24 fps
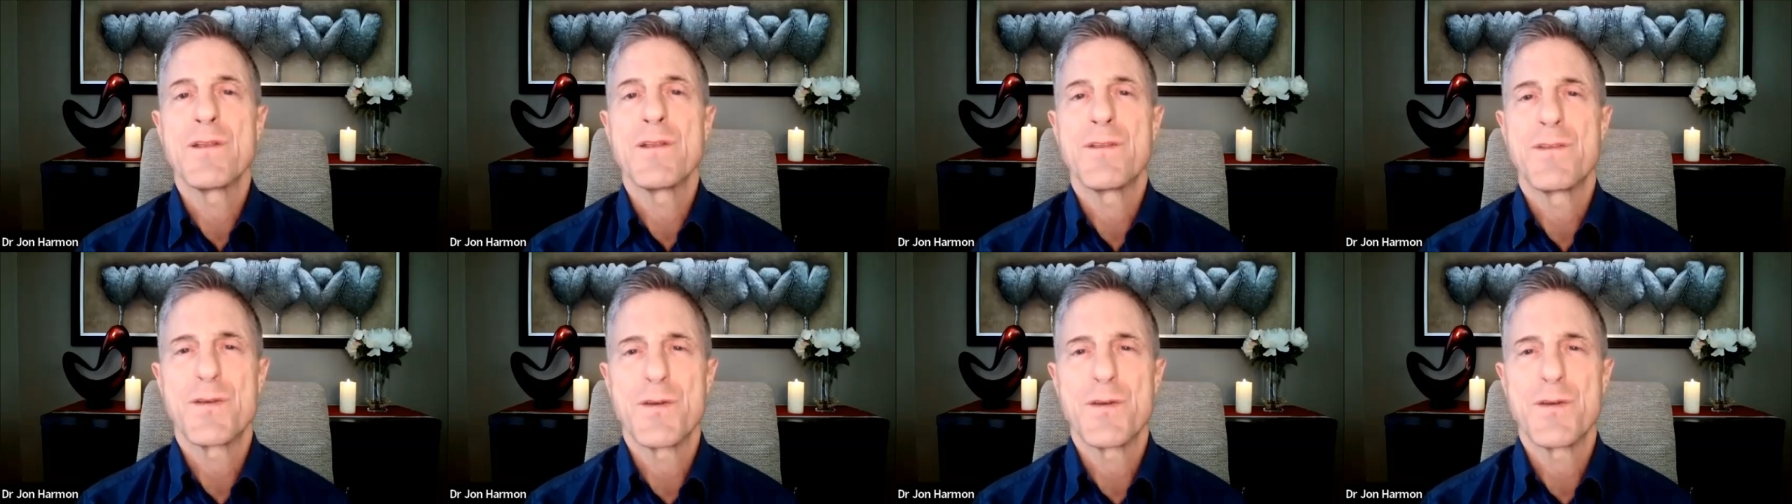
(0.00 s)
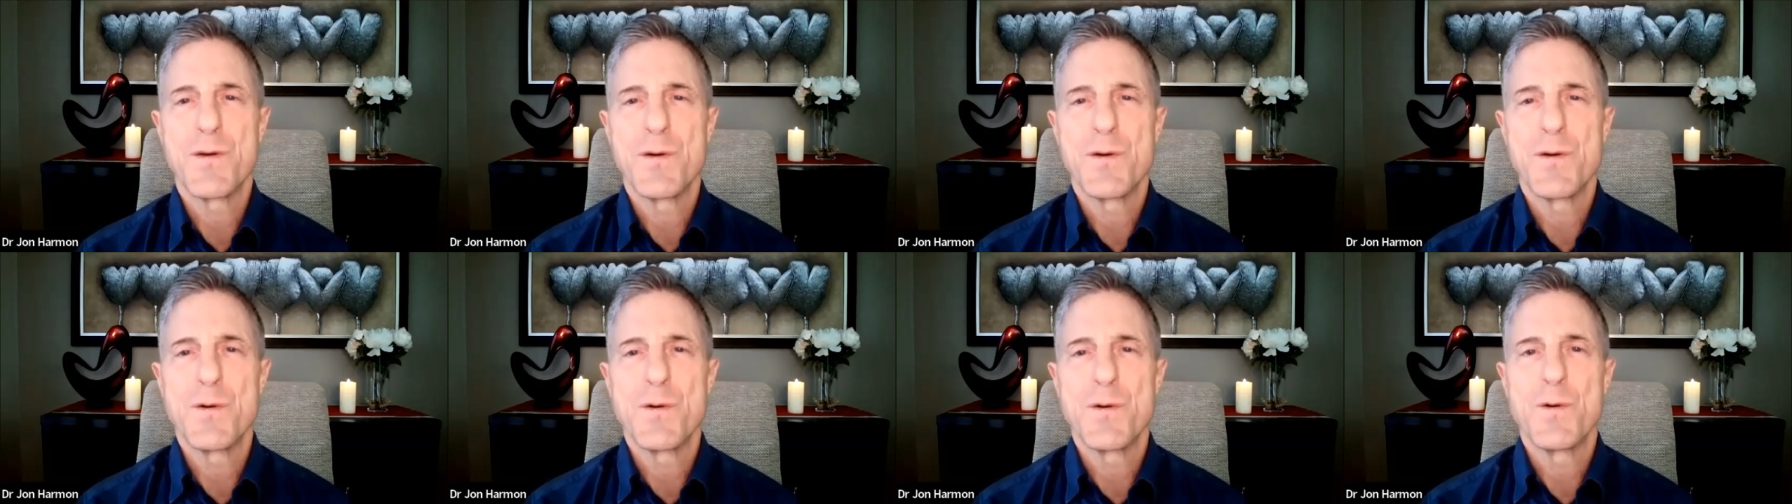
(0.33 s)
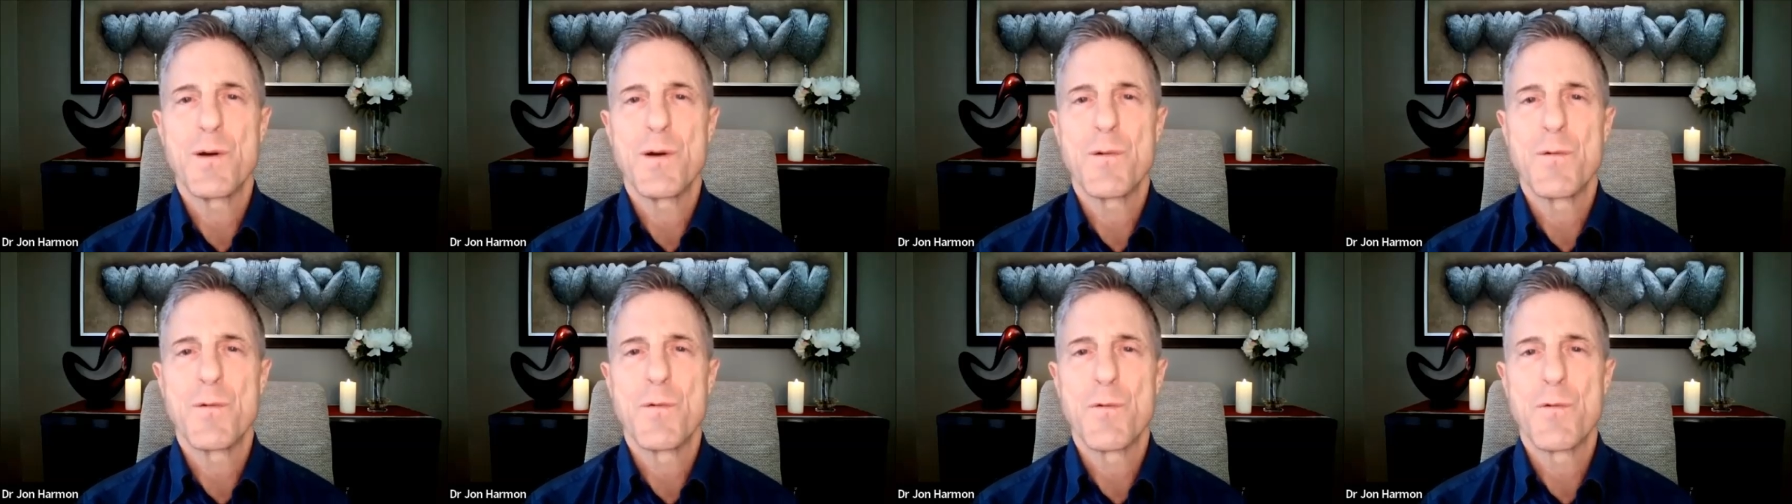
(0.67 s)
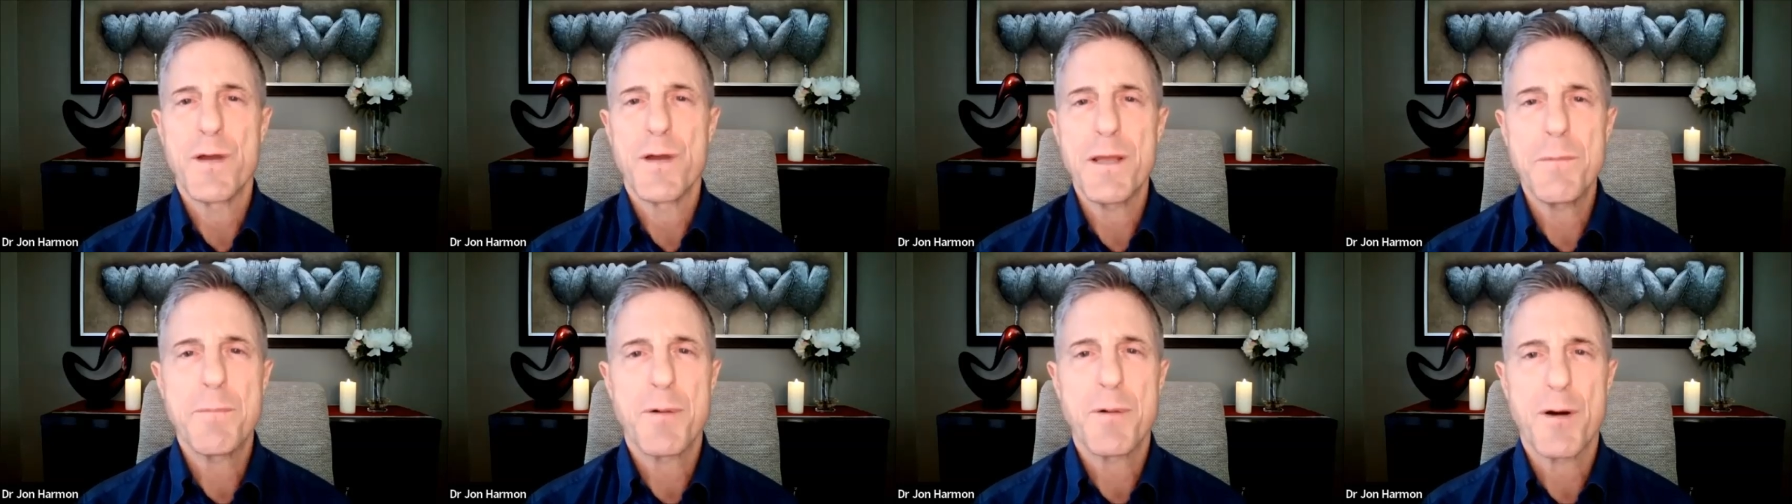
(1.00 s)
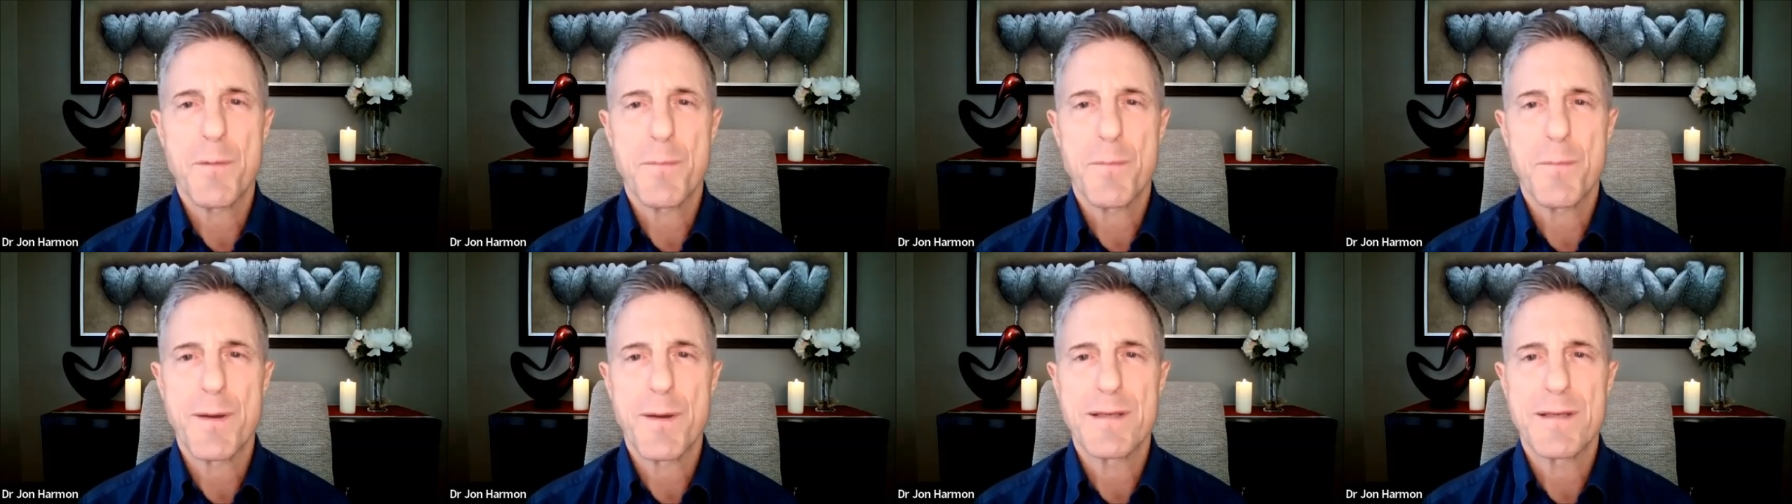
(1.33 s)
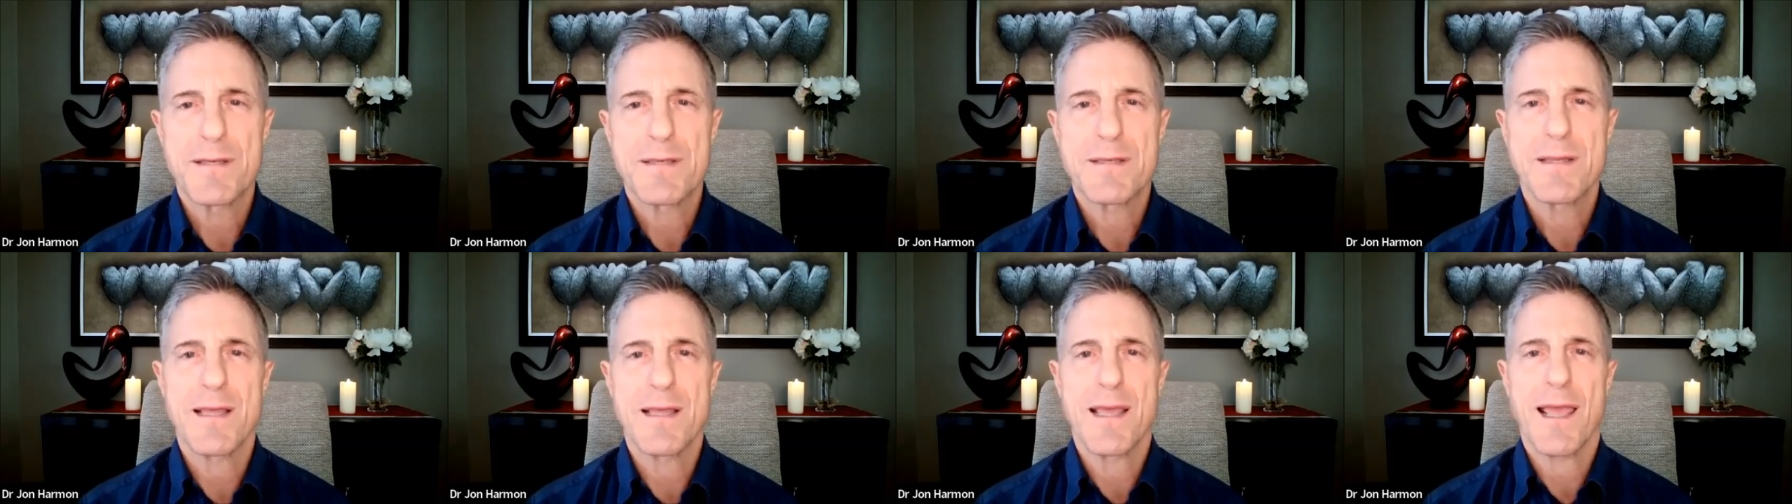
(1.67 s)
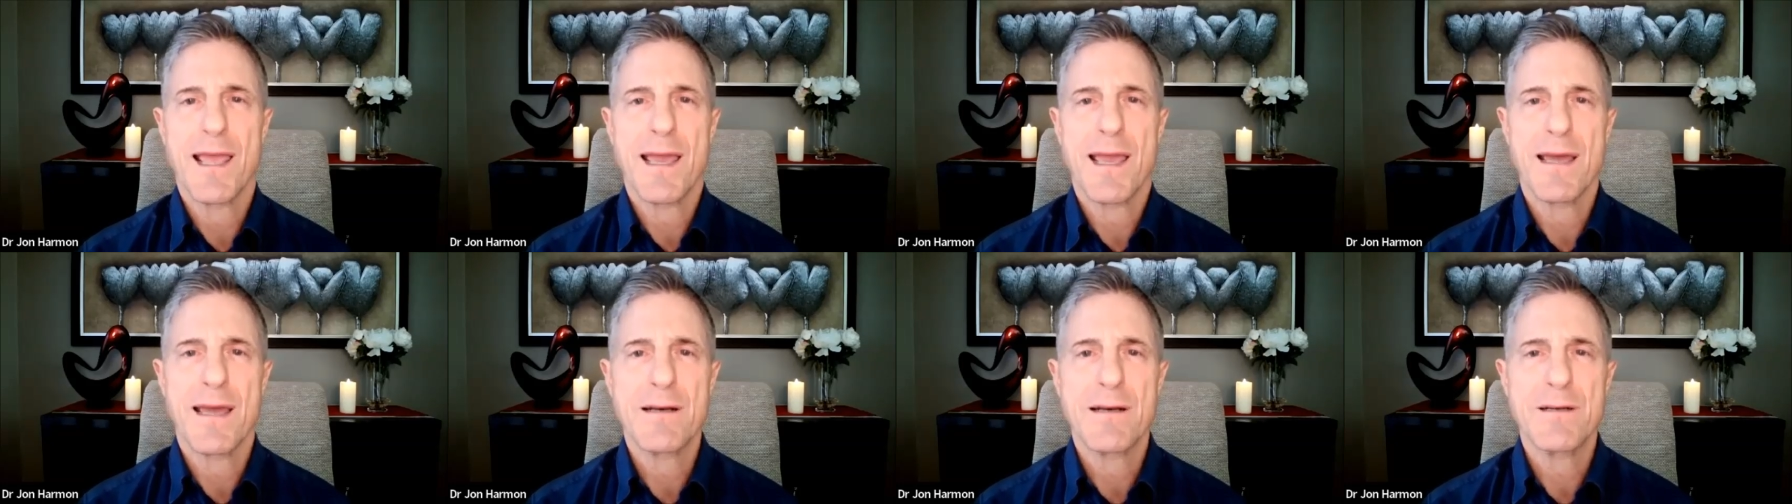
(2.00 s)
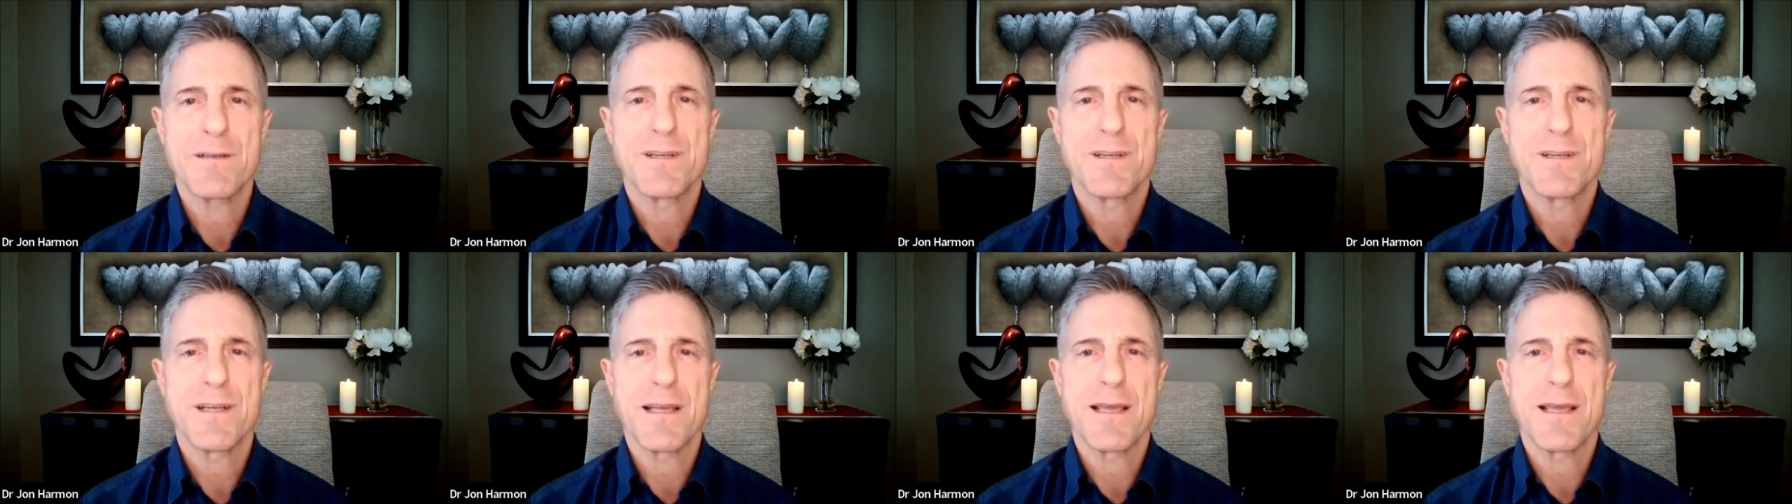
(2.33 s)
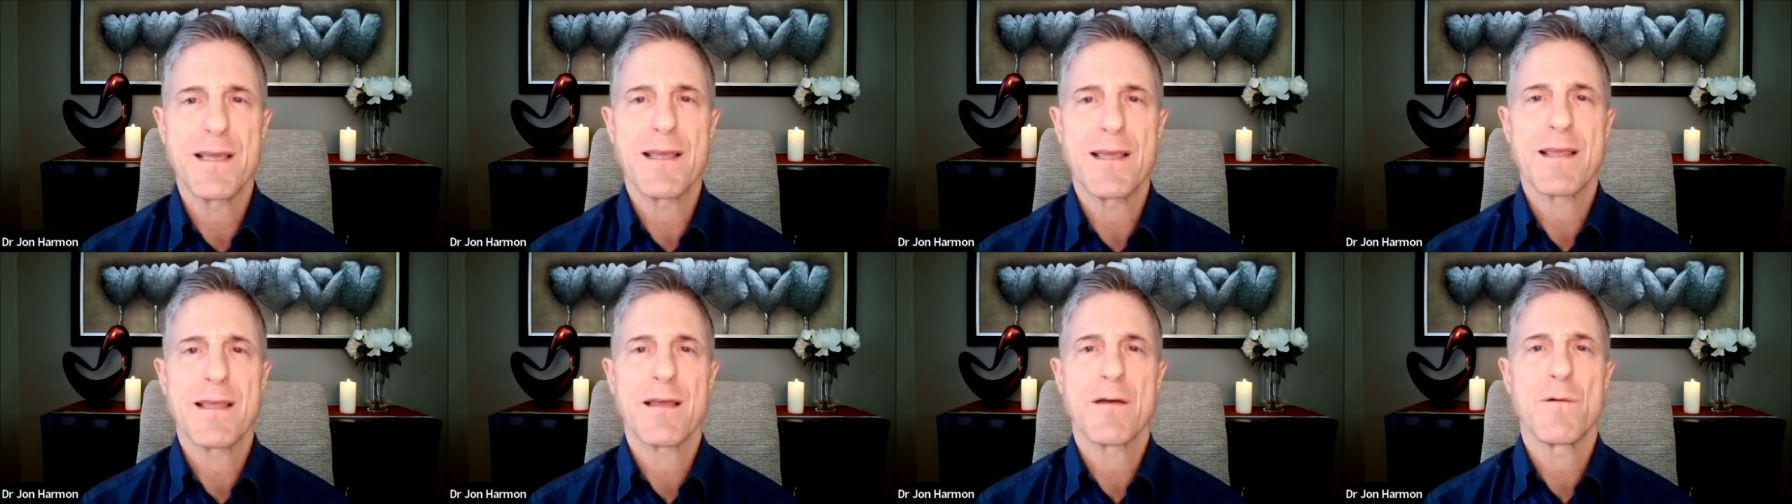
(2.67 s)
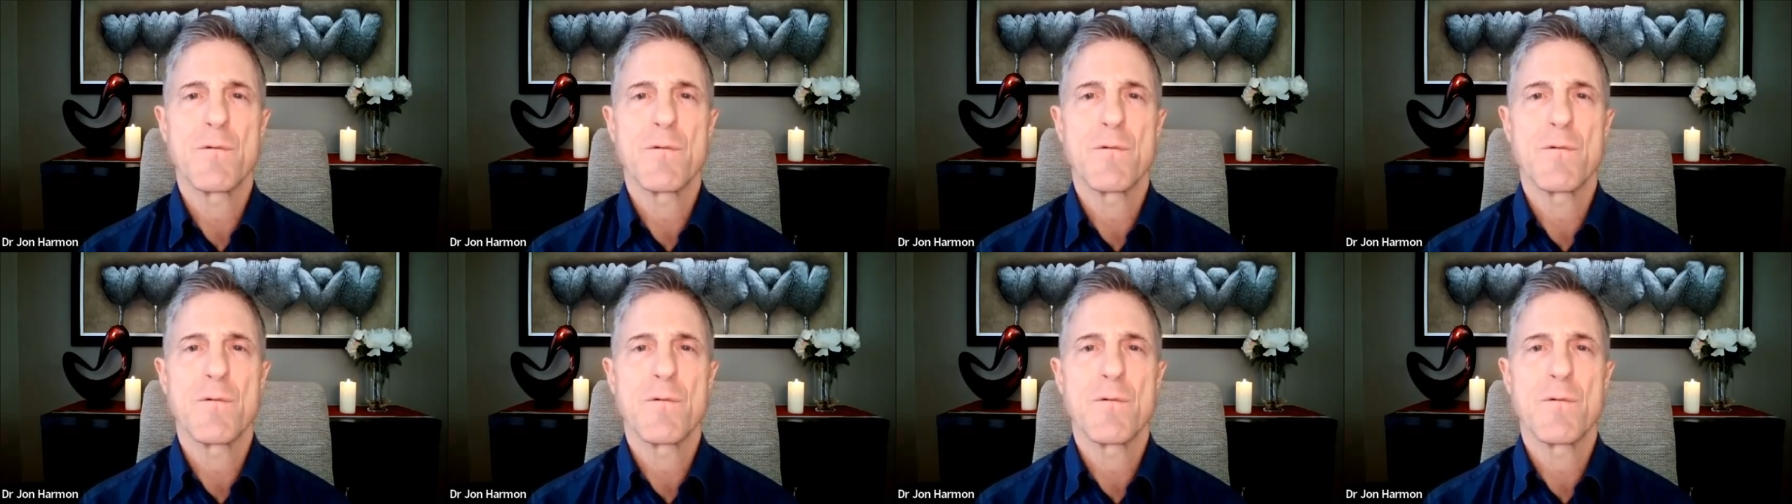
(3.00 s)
to repurpose the energy